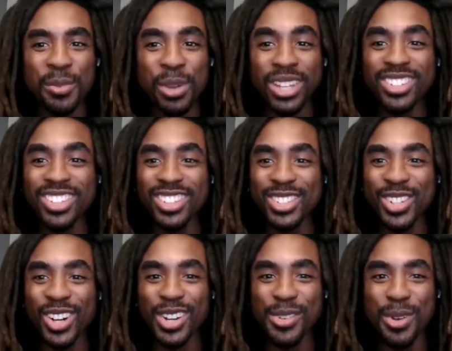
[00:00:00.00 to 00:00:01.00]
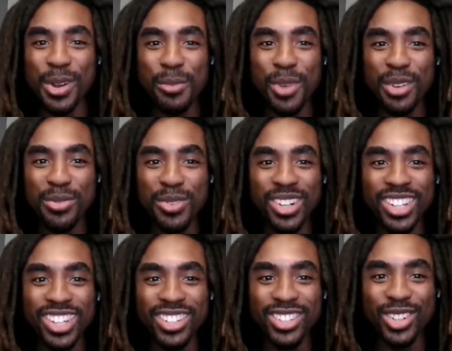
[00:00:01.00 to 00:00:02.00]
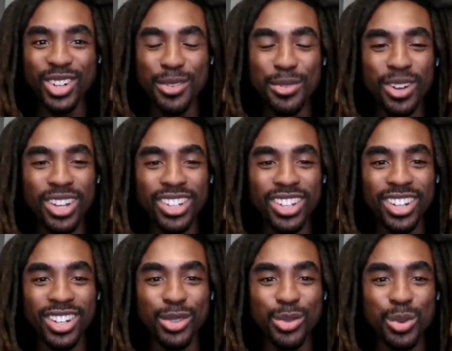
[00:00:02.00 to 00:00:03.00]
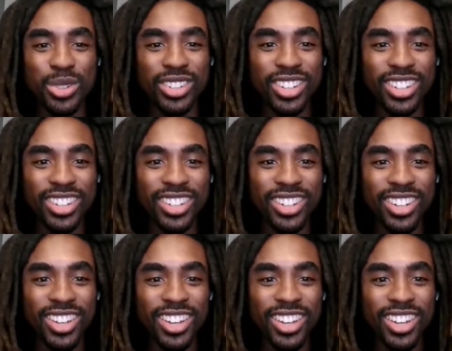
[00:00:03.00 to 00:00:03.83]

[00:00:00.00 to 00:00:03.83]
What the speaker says: basically trying to find my footing, trying to find a good routine,